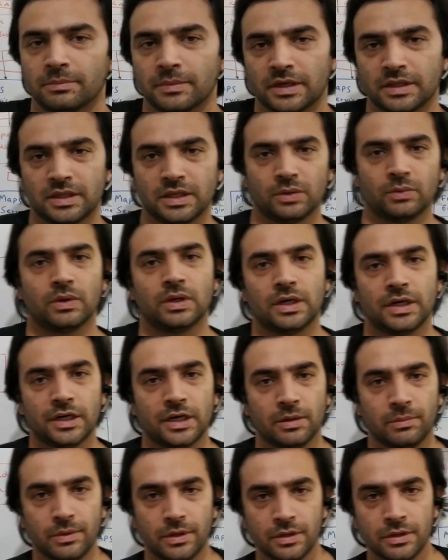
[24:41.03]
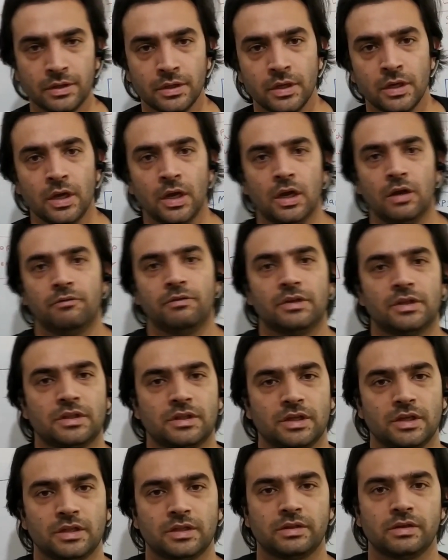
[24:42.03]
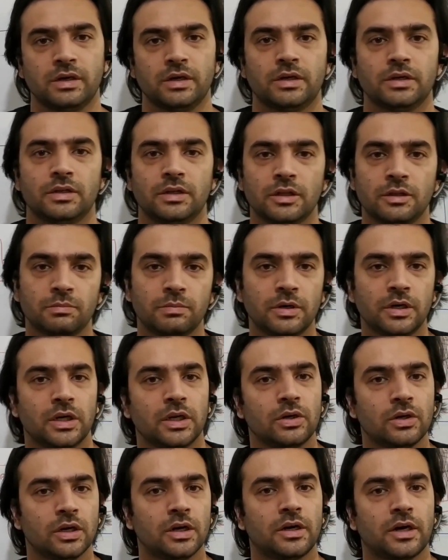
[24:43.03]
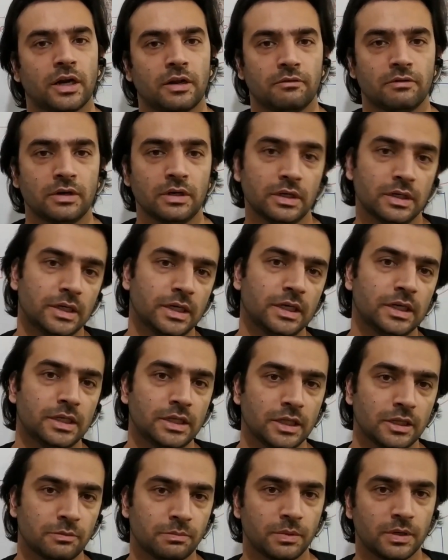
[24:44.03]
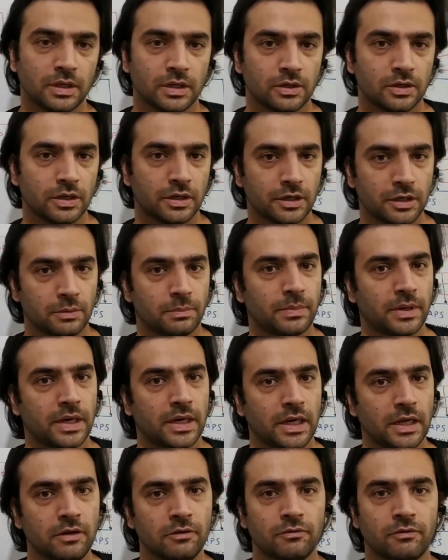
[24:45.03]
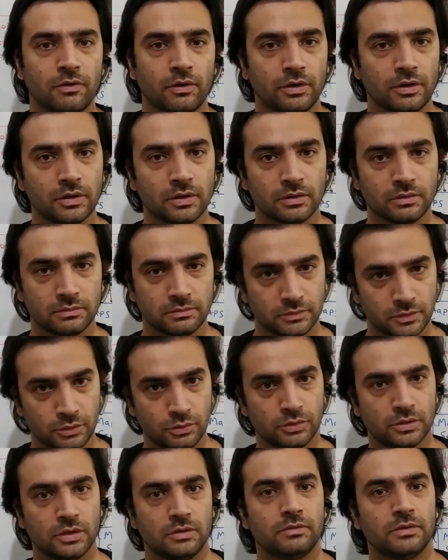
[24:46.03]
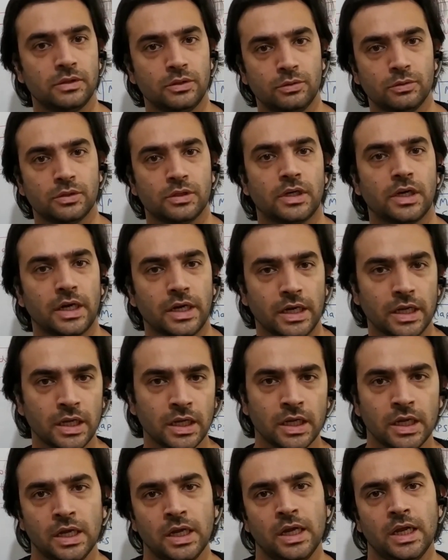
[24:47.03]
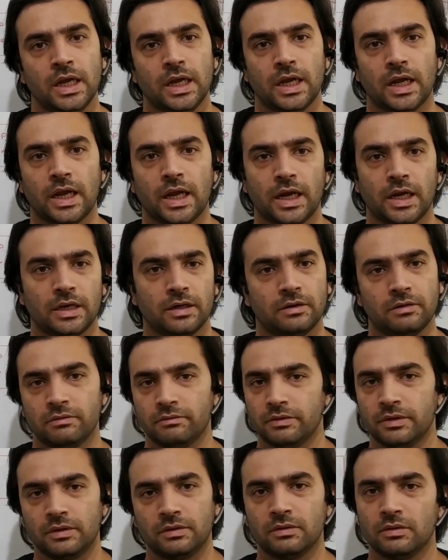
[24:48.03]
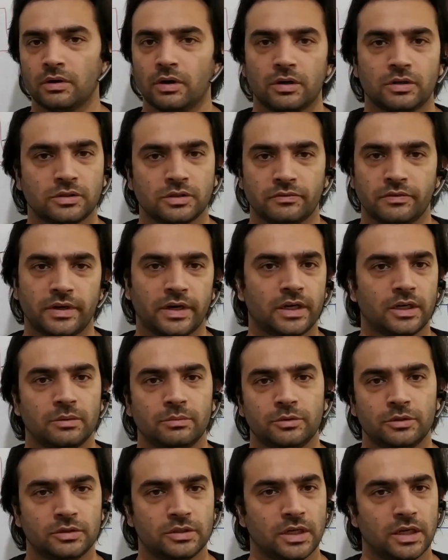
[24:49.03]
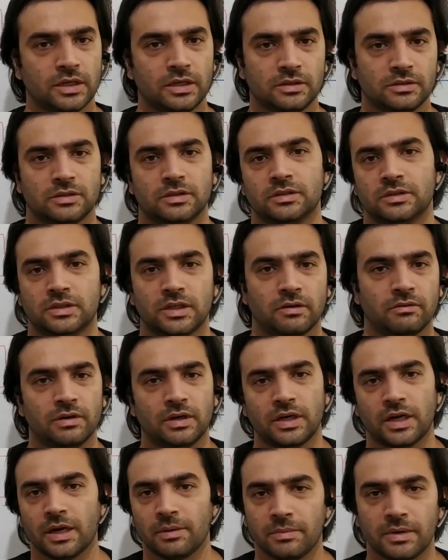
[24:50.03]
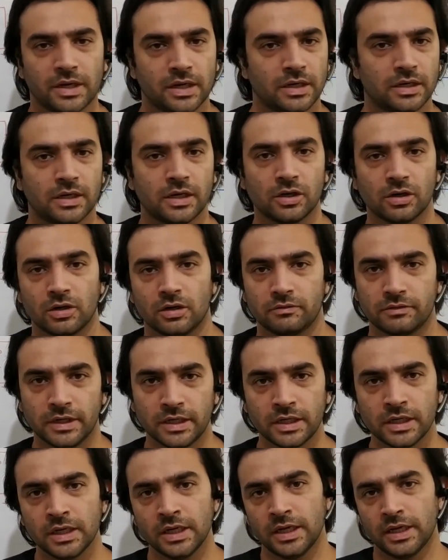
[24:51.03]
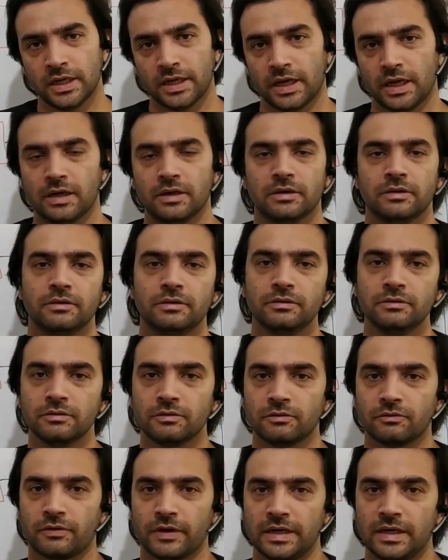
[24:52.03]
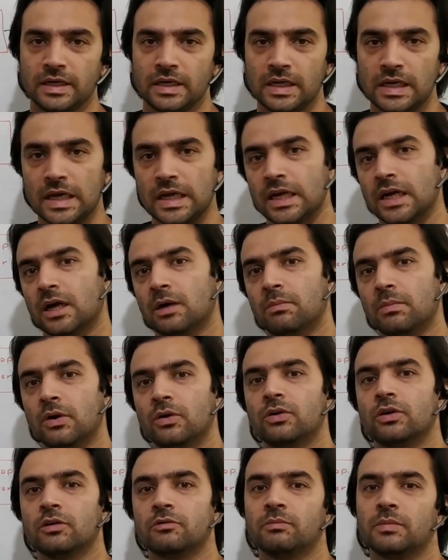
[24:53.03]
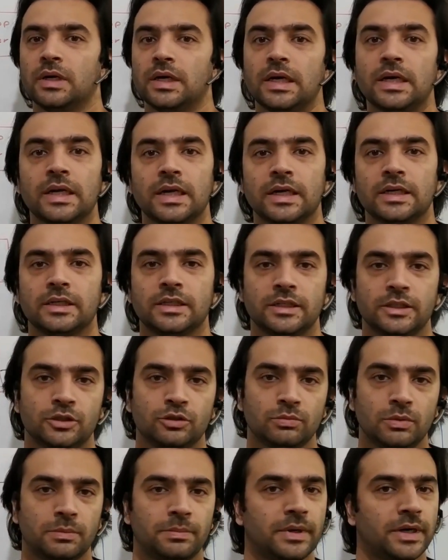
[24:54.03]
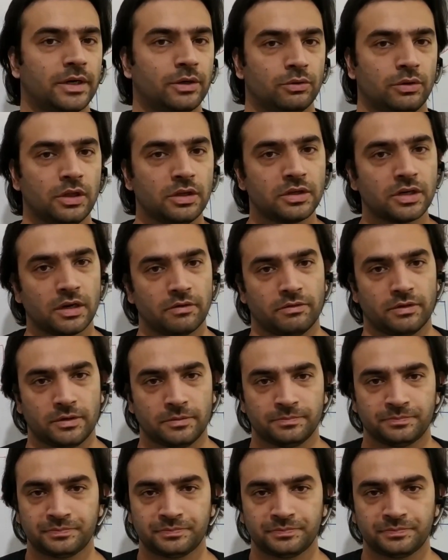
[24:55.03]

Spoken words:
MySQL database which says that this particular driver did this particular trip ID for a user with user ID and with lots of attributes like distance, travel, time taken, and all of that. And Finally, an amount of money that needs to be paid to this driver.